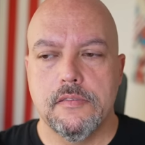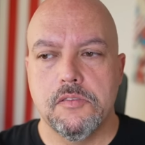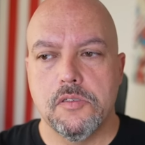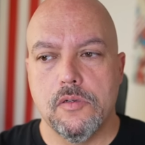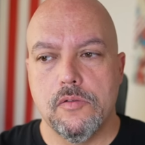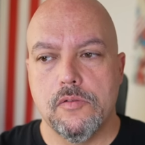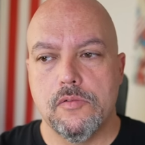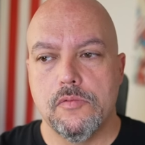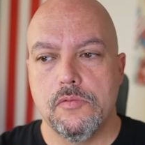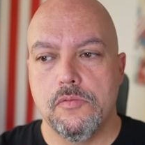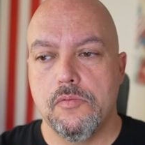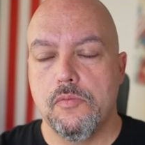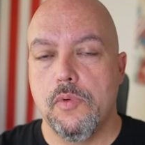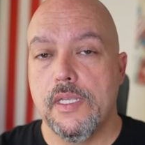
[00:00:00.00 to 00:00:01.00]
So
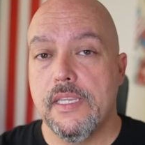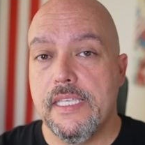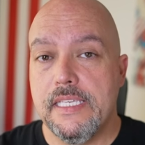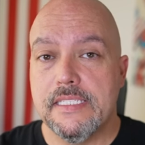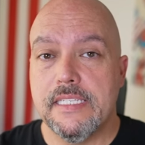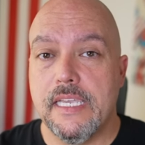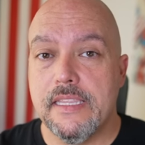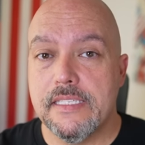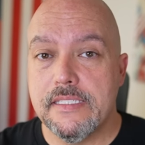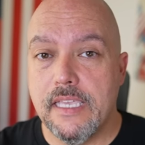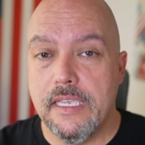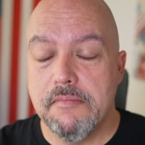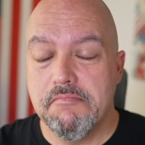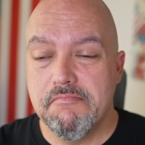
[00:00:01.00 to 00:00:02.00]
will he stay the
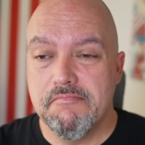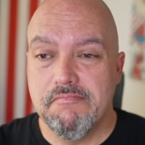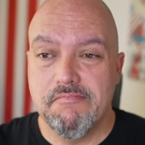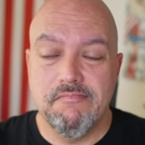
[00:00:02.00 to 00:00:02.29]
same?